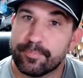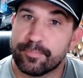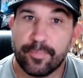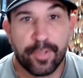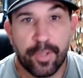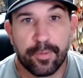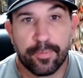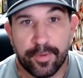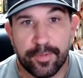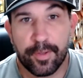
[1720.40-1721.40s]

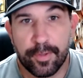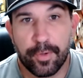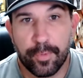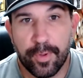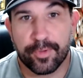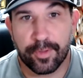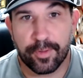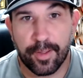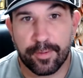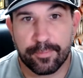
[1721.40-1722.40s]
they tell you who else to
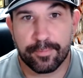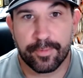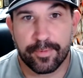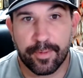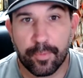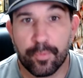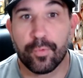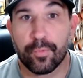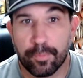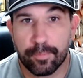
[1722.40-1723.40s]
like. They say,
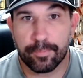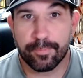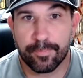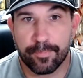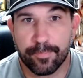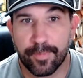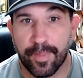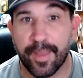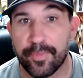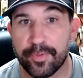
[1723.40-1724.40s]
ooh,
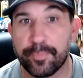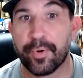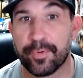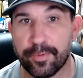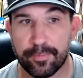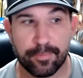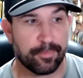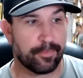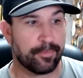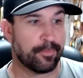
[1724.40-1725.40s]
like this person.
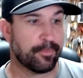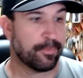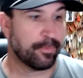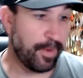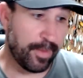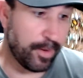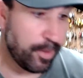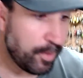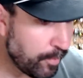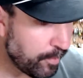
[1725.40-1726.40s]
And they
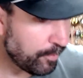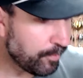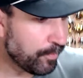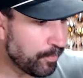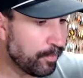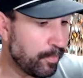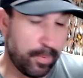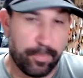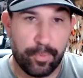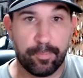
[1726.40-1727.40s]
do.
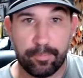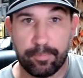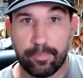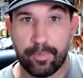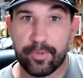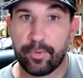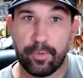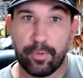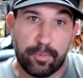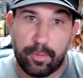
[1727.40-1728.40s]
People listen
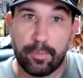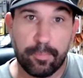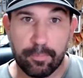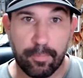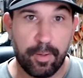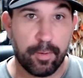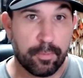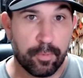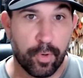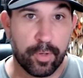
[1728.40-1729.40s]
to it and say, man,
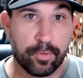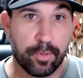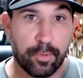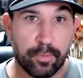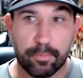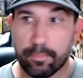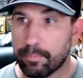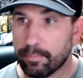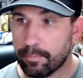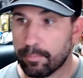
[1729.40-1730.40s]
it's a great song.
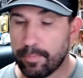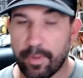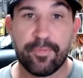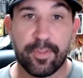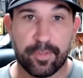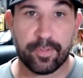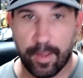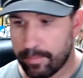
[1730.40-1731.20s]
Love this guy.